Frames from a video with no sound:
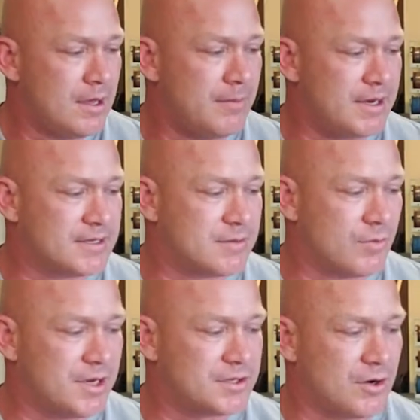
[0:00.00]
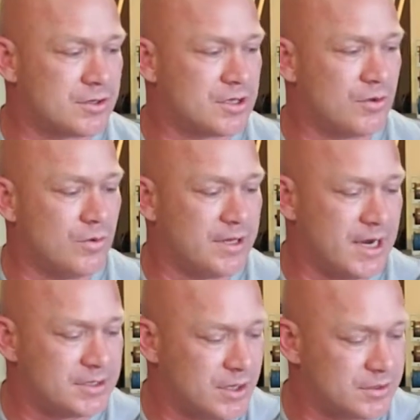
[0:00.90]
I did some research, and the one that I
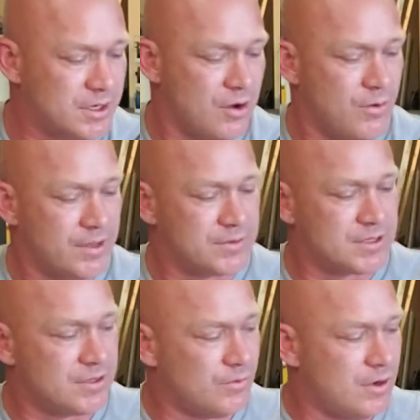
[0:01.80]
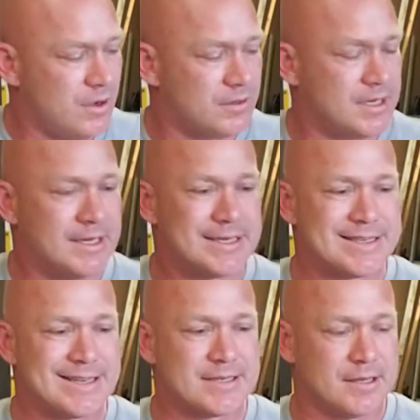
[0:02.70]
chose to go with was a DeWalt
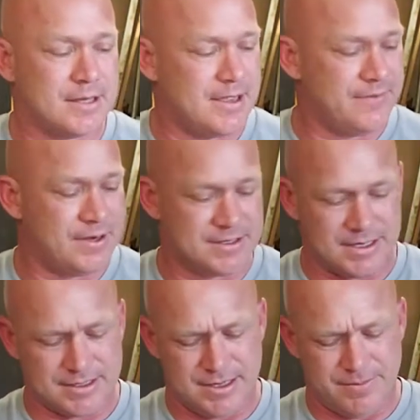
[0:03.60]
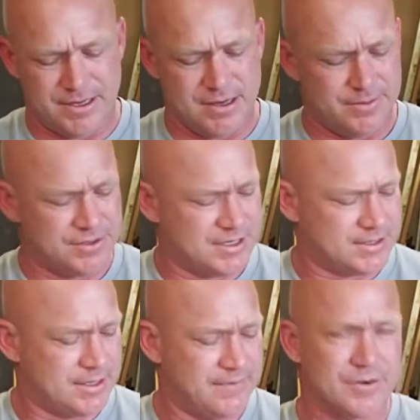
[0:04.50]
611. It's like DPW
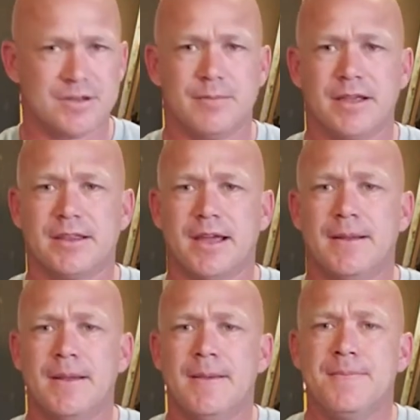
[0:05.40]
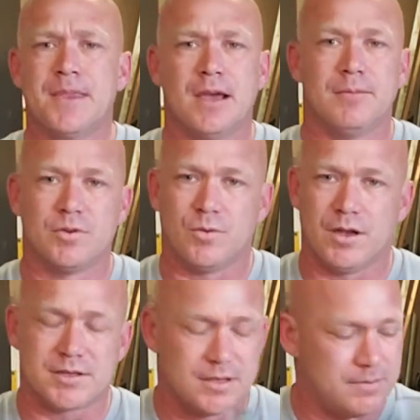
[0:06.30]
611 or something like that.
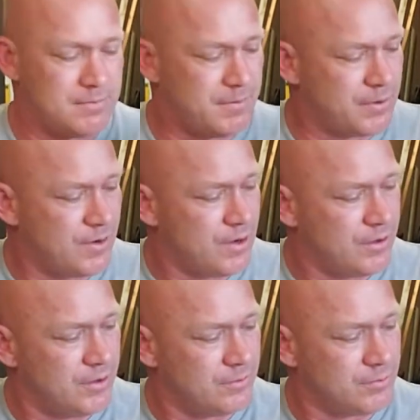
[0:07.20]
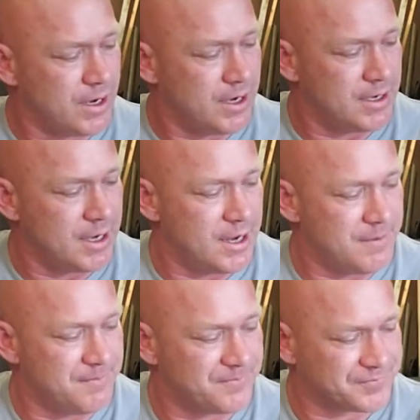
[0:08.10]
DeWalt's a pretty well-known brand
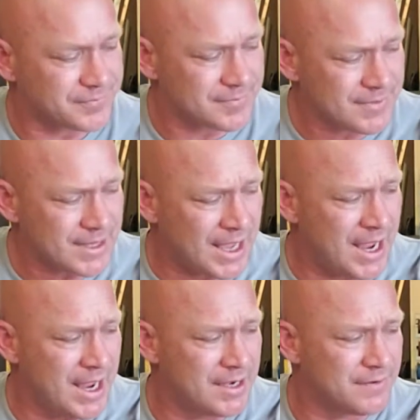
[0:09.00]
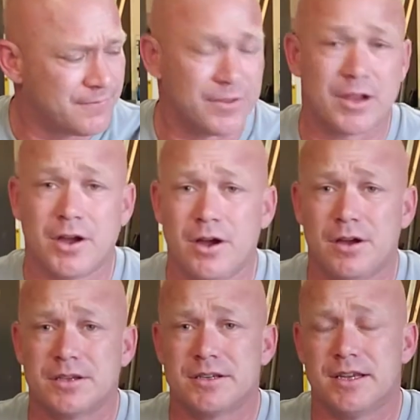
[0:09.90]
name, and for the
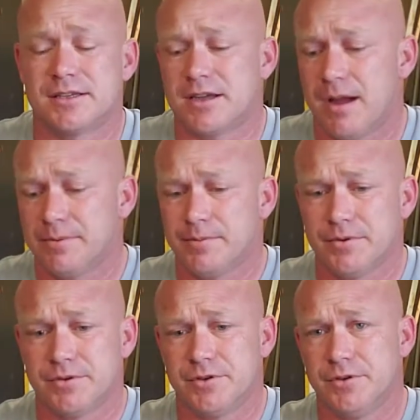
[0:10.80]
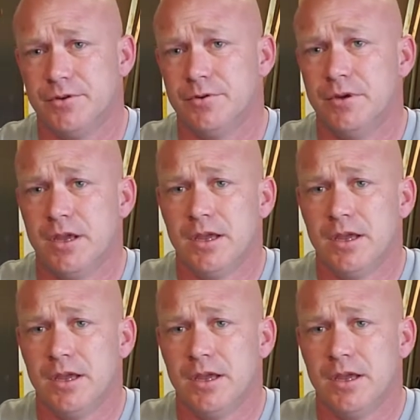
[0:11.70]
cost, it's comparable to